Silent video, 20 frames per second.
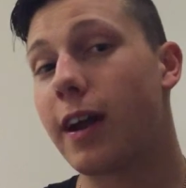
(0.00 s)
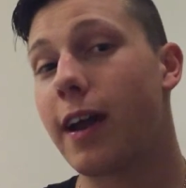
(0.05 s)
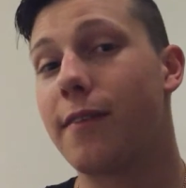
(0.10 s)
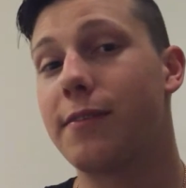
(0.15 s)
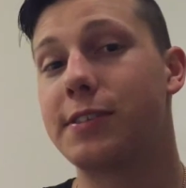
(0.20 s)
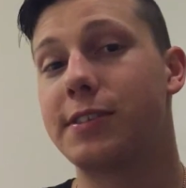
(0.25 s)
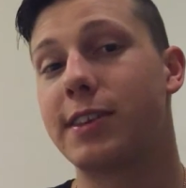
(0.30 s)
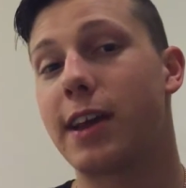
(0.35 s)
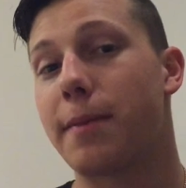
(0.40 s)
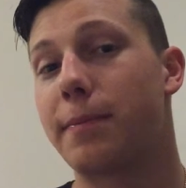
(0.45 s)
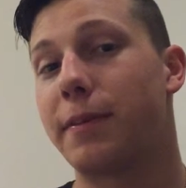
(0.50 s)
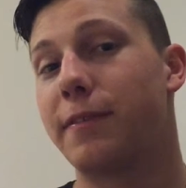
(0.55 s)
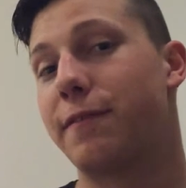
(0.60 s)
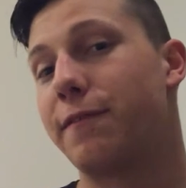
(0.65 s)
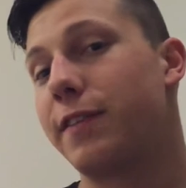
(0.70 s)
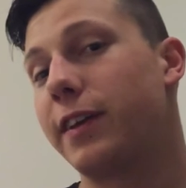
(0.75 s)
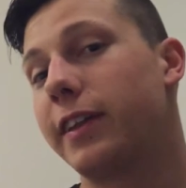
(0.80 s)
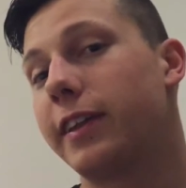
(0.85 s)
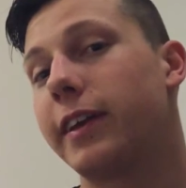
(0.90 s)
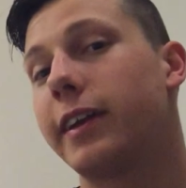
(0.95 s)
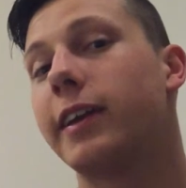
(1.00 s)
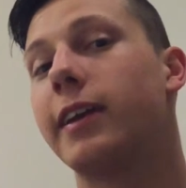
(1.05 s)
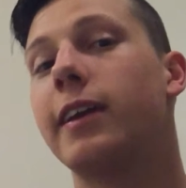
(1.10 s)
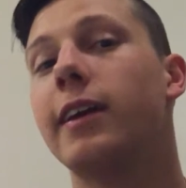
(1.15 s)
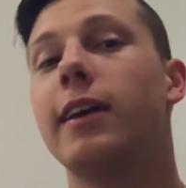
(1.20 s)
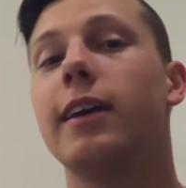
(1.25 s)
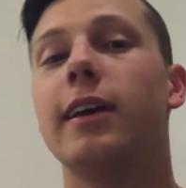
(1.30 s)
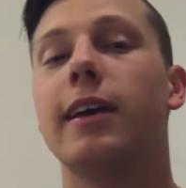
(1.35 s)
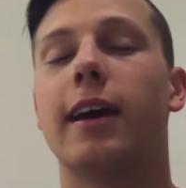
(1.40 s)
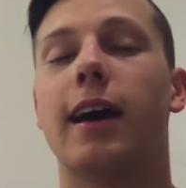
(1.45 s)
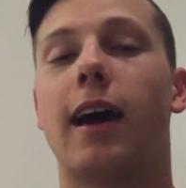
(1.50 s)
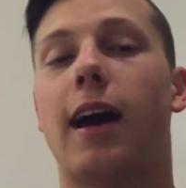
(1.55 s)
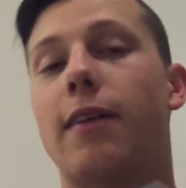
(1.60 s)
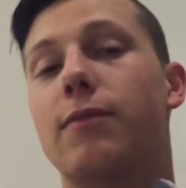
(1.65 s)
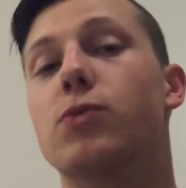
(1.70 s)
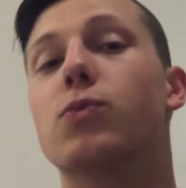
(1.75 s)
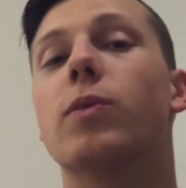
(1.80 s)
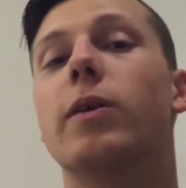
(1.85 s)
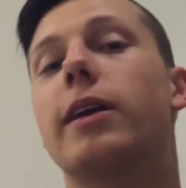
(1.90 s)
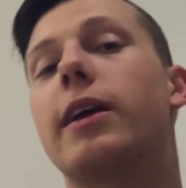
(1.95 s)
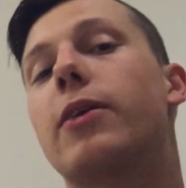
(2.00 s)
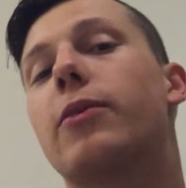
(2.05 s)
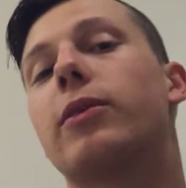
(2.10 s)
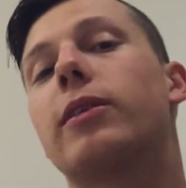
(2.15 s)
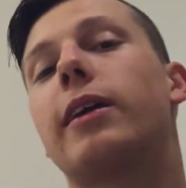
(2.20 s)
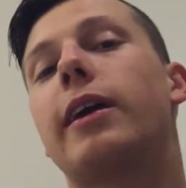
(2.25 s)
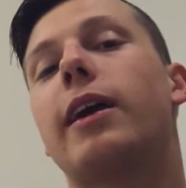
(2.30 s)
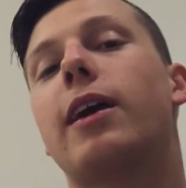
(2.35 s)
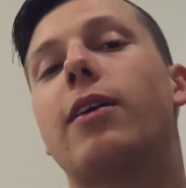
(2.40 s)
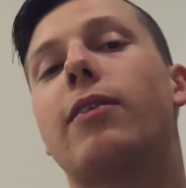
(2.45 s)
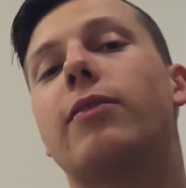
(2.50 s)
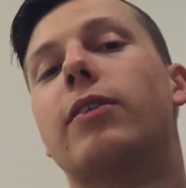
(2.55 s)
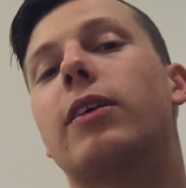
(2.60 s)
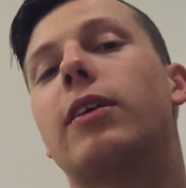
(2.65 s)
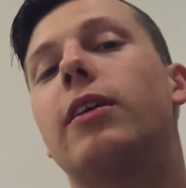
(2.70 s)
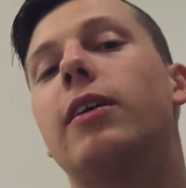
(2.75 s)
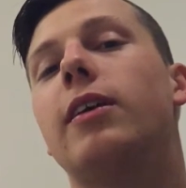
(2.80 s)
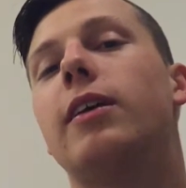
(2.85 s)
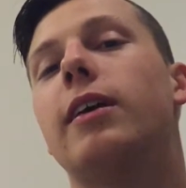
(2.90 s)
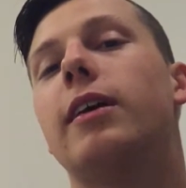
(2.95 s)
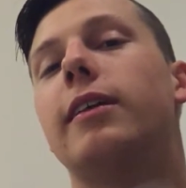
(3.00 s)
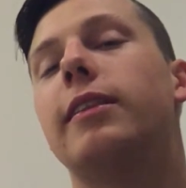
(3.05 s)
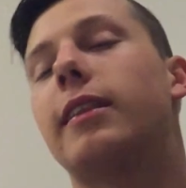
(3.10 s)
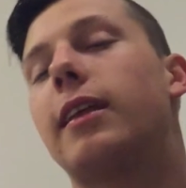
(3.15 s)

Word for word: I have a stop in Philly I'll have a one hour layover,